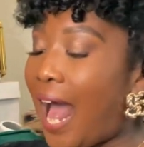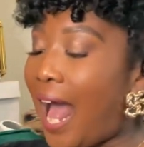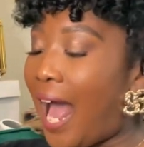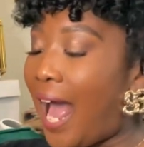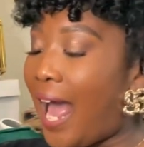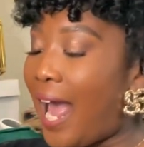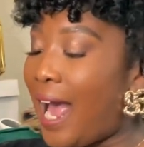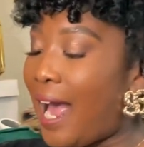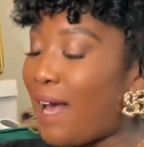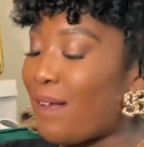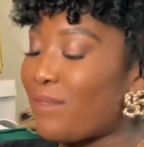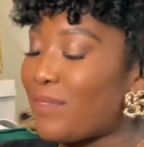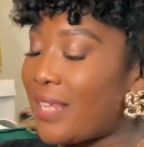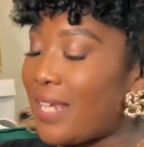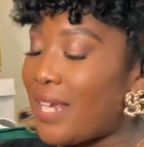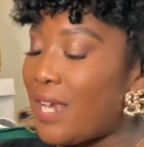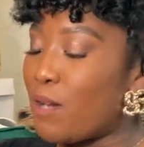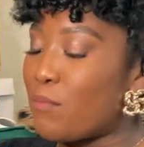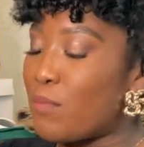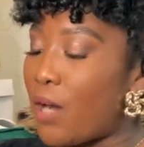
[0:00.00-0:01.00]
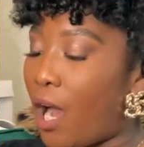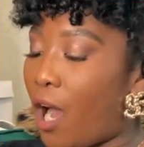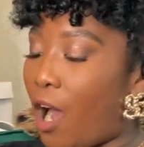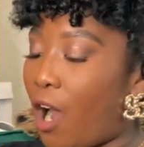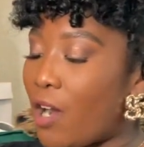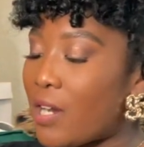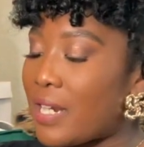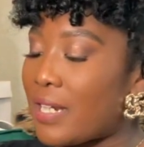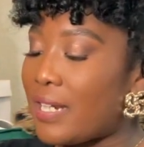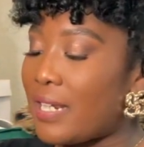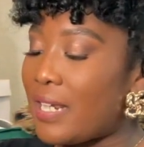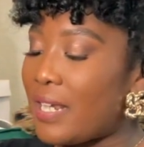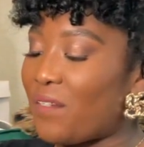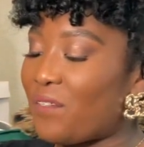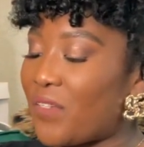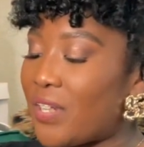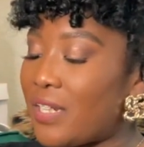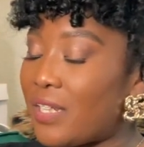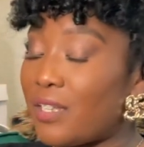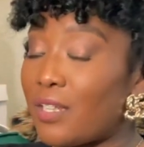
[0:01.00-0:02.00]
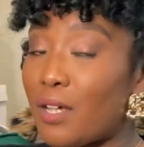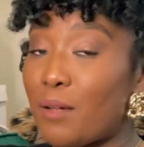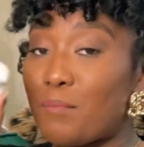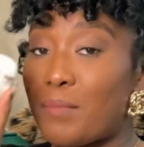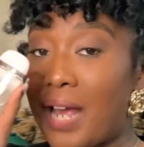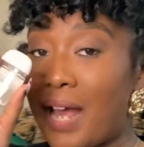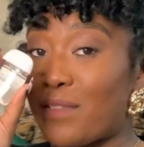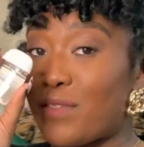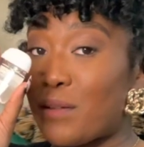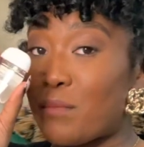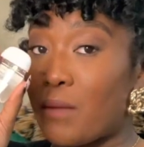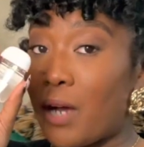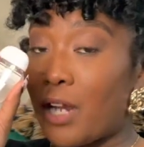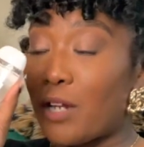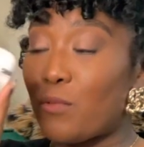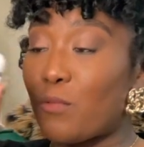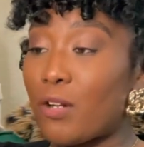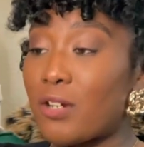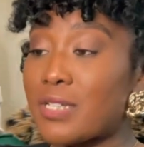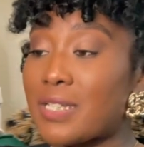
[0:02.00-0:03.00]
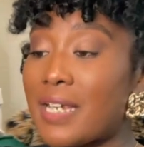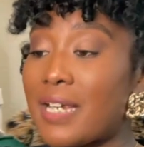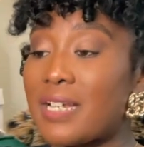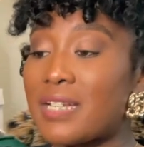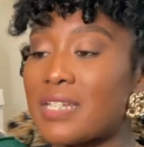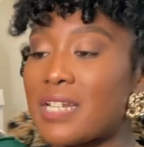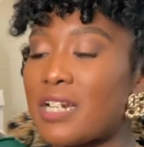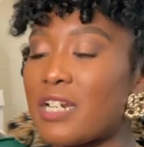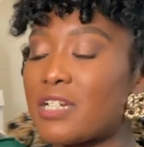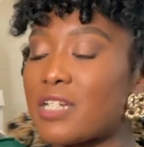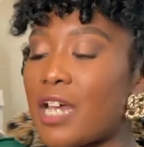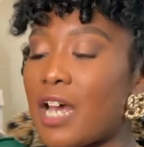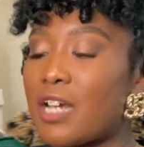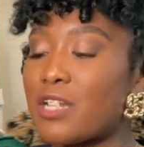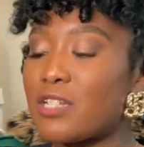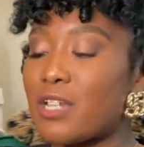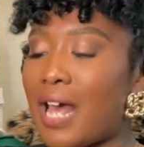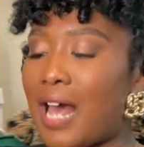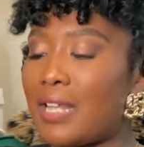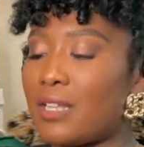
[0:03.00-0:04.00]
I have the mahogany and vanilla Bath and Body Works hand sanitizer.